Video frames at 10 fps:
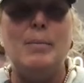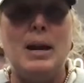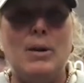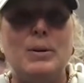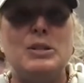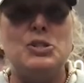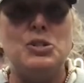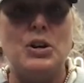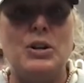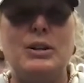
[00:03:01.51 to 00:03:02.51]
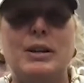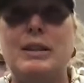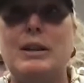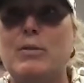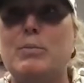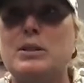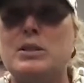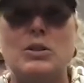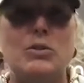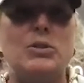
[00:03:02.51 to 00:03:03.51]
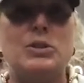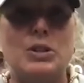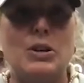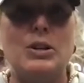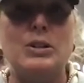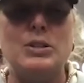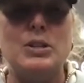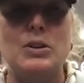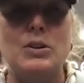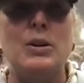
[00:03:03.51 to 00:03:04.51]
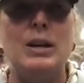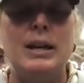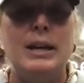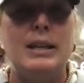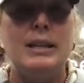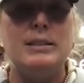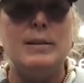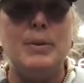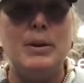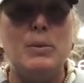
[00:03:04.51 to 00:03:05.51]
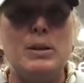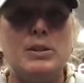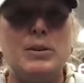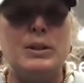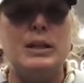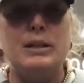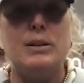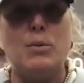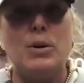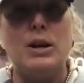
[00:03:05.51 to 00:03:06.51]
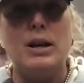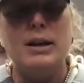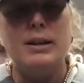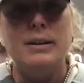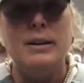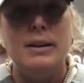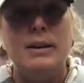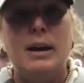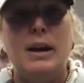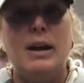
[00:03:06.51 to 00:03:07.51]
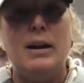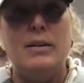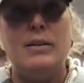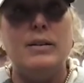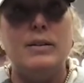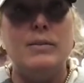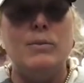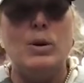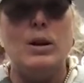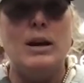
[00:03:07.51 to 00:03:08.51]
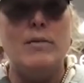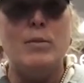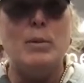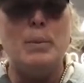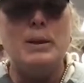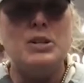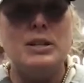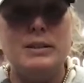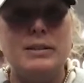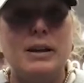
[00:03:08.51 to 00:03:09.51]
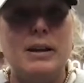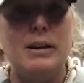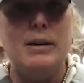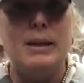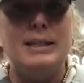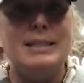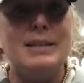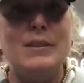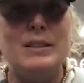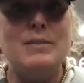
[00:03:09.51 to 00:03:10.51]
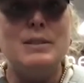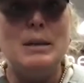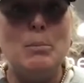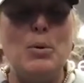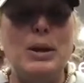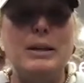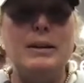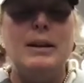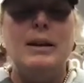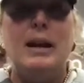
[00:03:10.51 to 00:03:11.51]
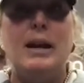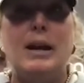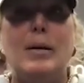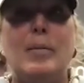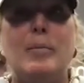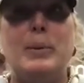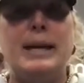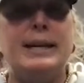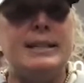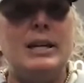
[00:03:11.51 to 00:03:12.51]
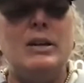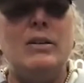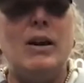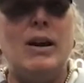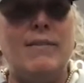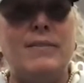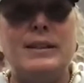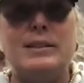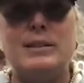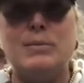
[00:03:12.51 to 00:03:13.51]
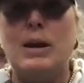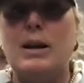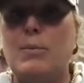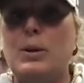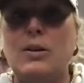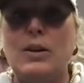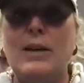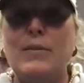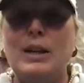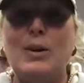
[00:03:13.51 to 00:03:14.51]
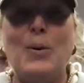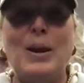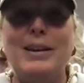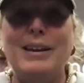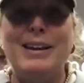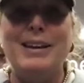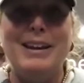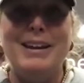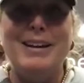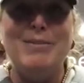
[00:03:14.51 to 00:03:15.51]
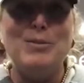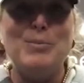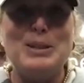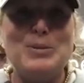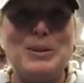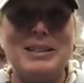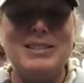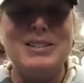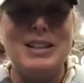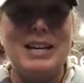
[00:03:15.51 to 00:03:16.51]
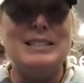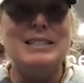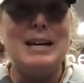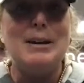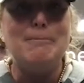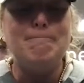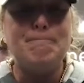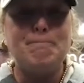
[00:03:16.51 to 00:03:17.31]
How we start, I think we've been slow to start. So that's something we certainly need to work on from a pitching and a defensive standpoint. But I tell you, our offense, we don't have any quit, and we'll be swinging until the last out.